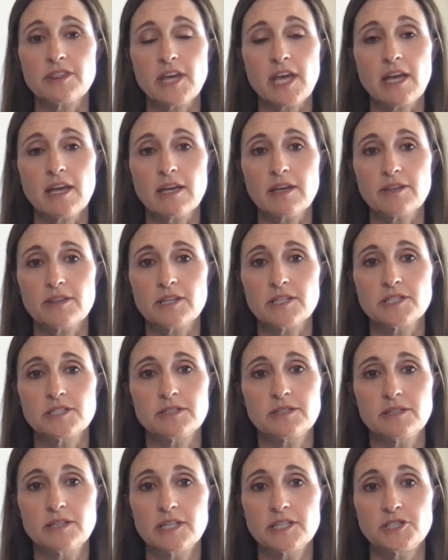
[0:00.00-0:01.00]
to thank
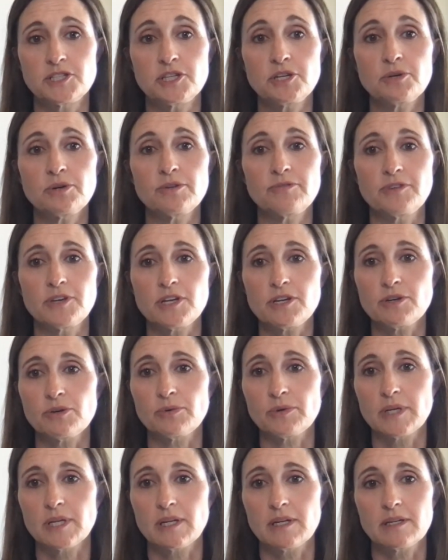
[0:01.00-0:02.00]
the two of
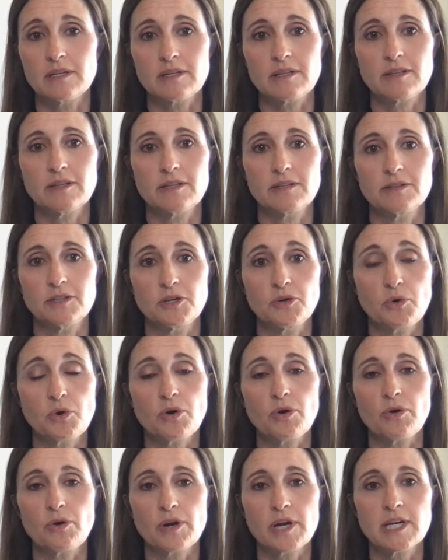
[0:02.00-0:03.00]
you and
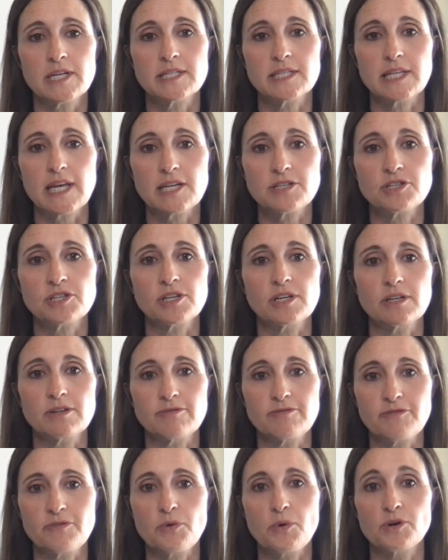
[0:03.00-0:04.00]
your
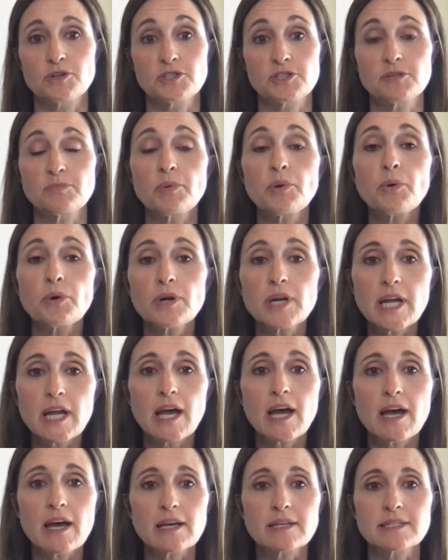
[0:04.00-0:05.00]
organization for
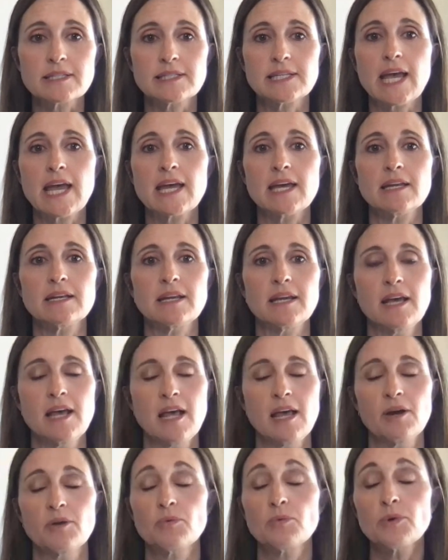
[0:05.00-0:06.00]
supporting us and
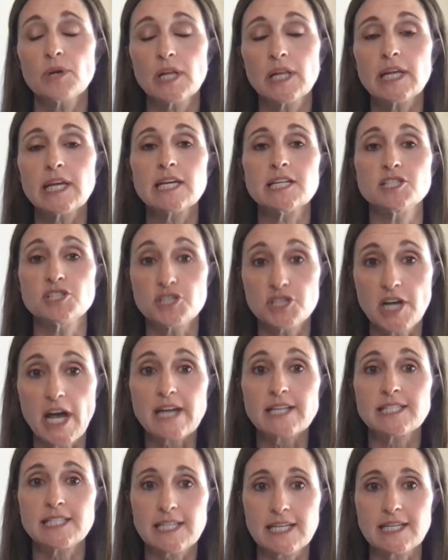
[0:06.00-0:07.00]
really
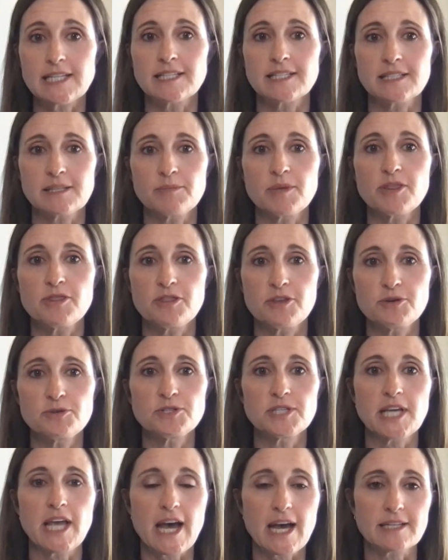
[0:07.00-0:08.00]
injecting some
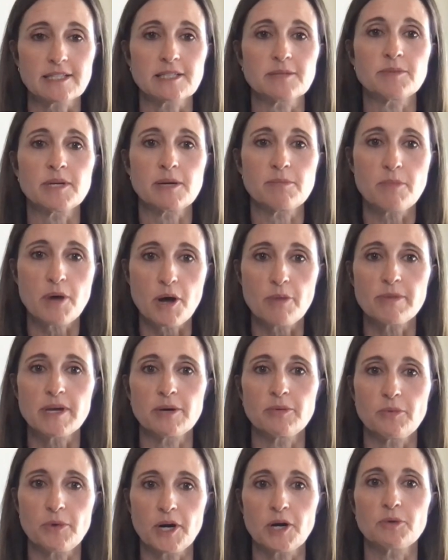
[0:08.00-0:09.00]
enthusiasm at a
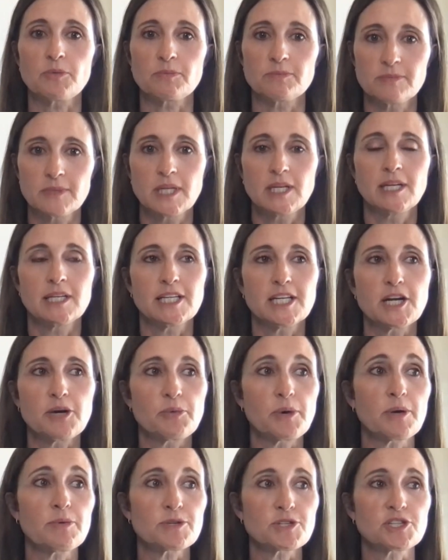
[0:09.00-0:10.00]
moment where,
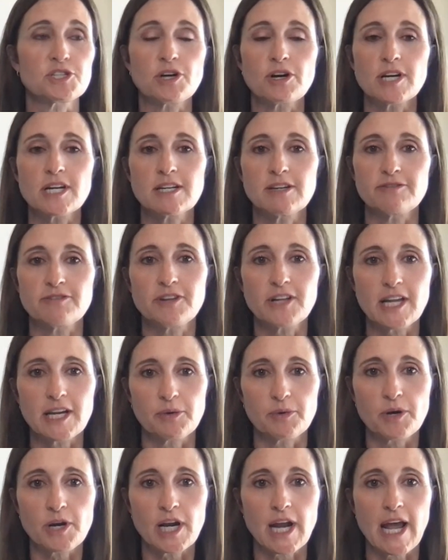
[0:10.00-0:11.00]
we were starting to feel
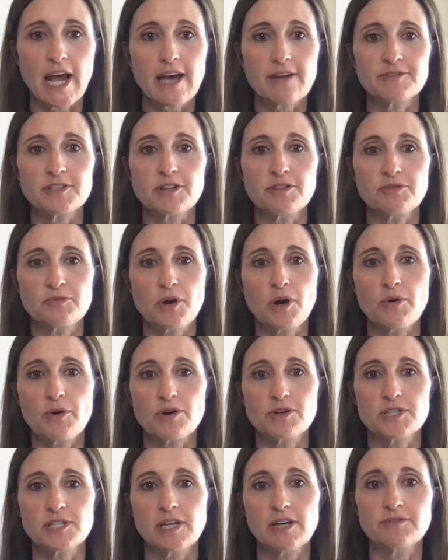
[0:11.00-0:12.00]
like we're going to have to throw
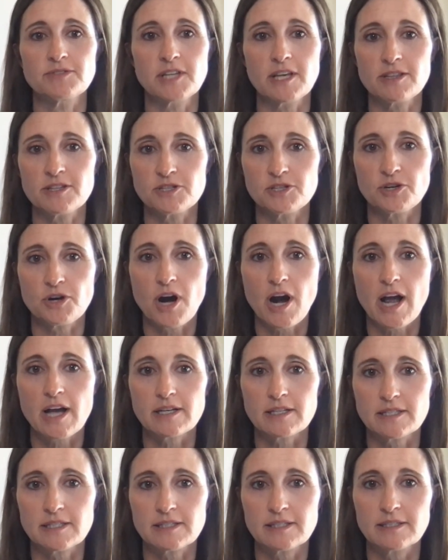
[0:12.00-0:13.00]
ourselves on the
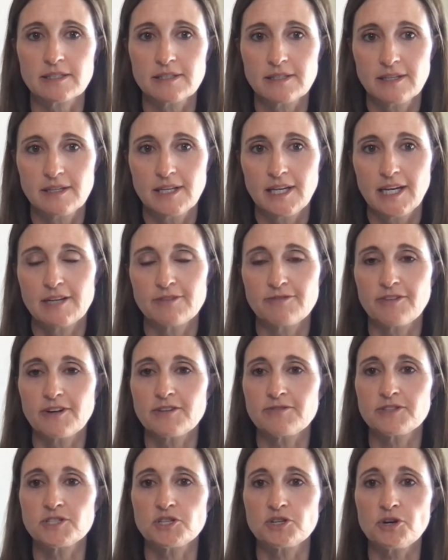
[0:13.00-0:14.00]
tracks in
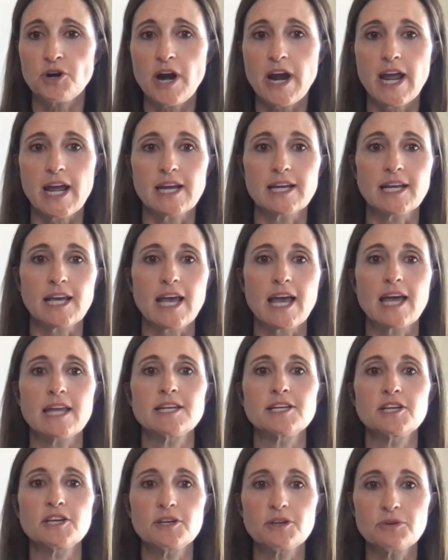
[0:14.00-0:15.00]
front of a train.
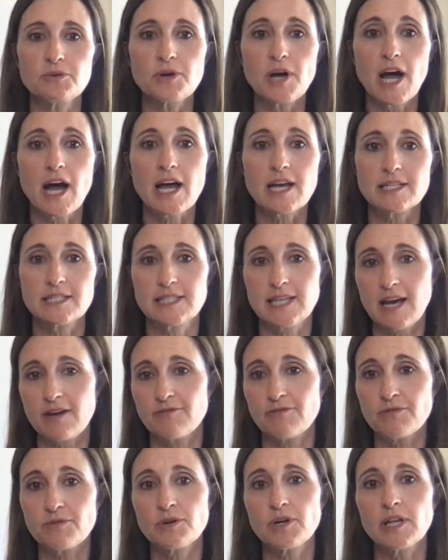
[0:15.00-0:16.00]
And you guys
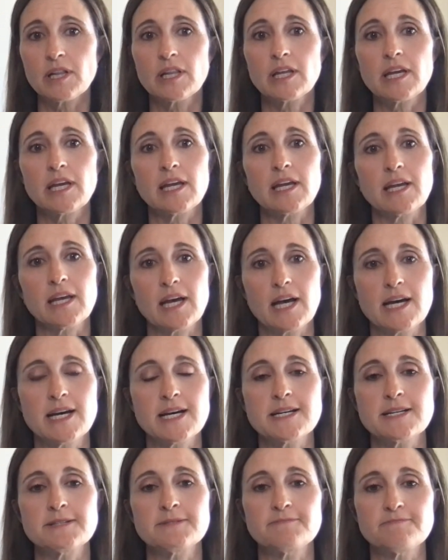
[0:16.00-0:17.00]
have really,
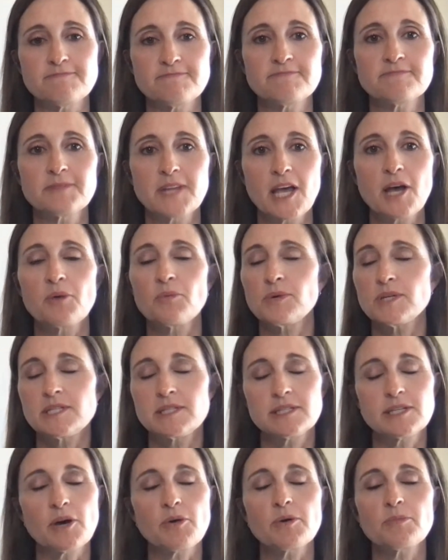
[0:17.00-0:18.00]

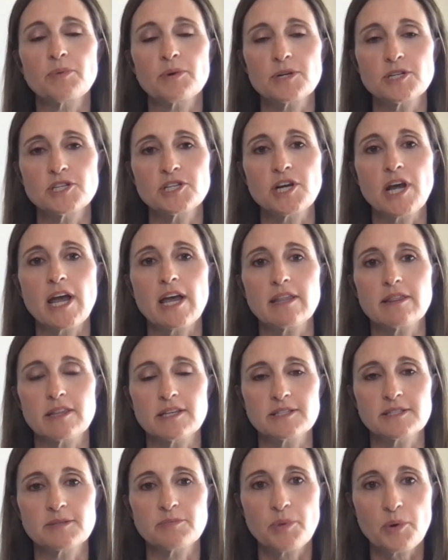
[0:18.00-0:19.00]
we so
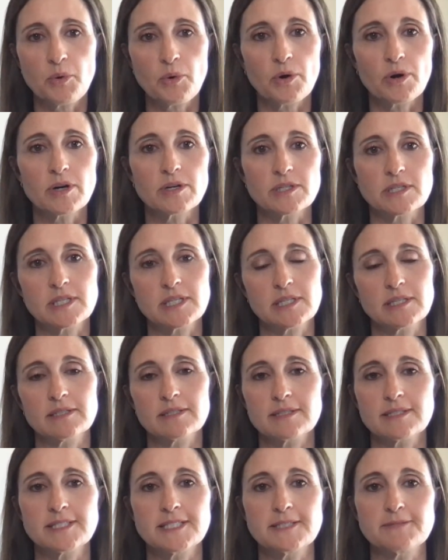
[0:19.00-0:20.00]
appreciate the support
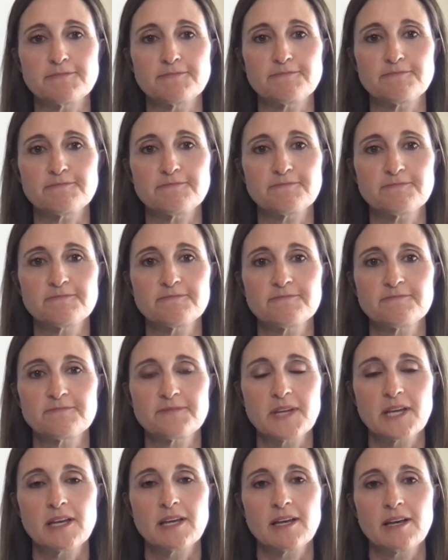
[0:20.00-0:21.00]
on
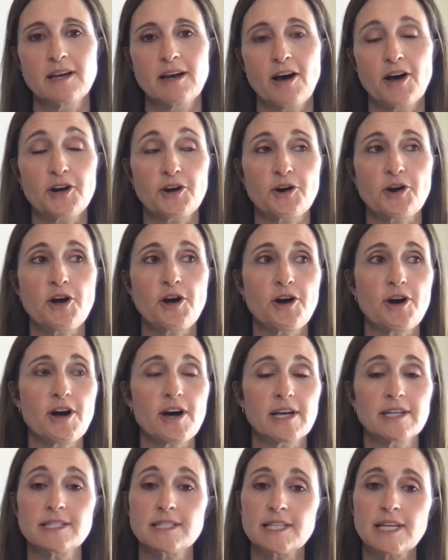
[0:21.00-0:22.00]
our
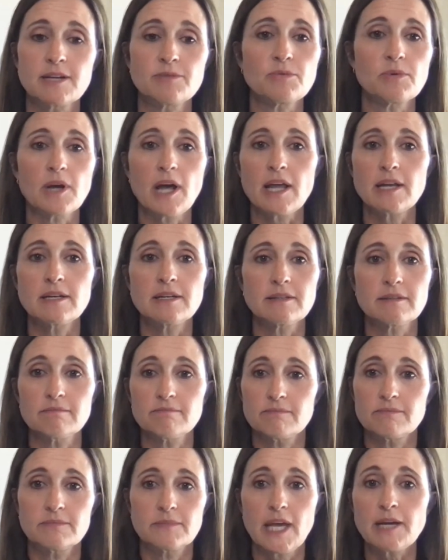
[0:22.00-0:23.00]
cause. And
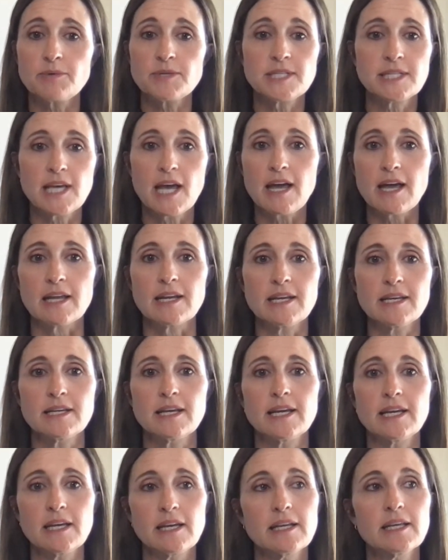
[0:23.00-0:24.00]
like we said,
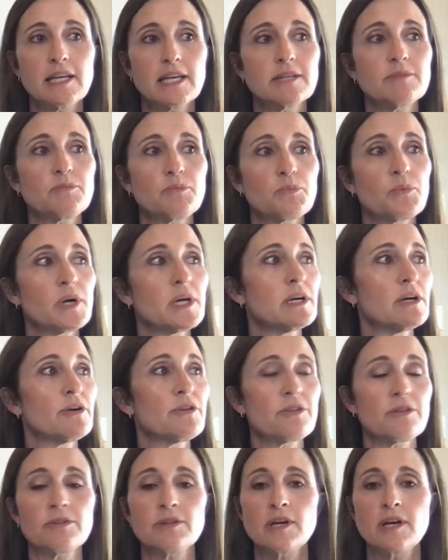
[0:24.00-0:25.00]
it
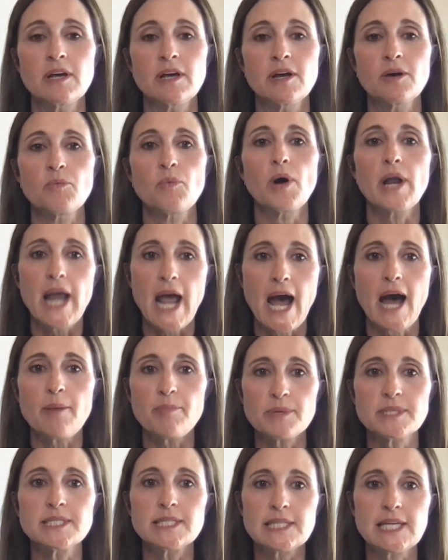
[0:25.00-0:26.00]
will, what
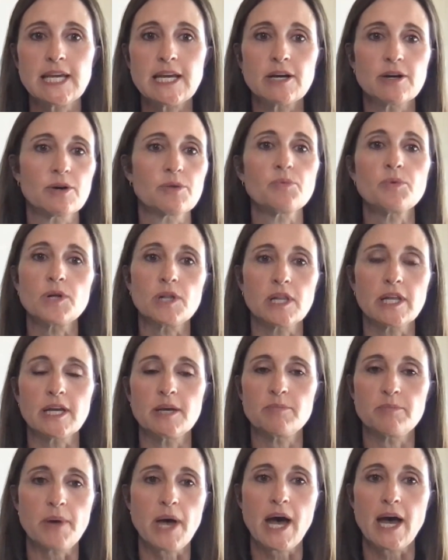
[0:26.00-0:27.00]
happens here will
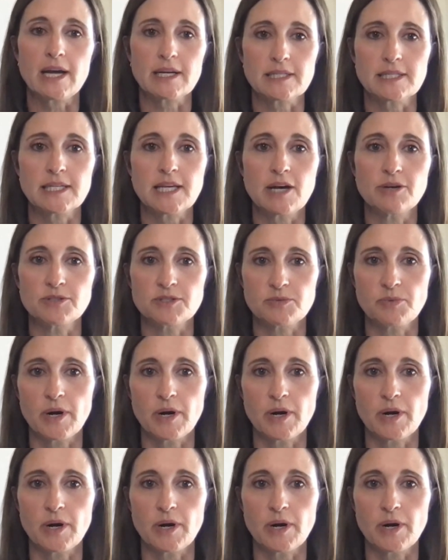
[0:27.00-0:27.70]
impact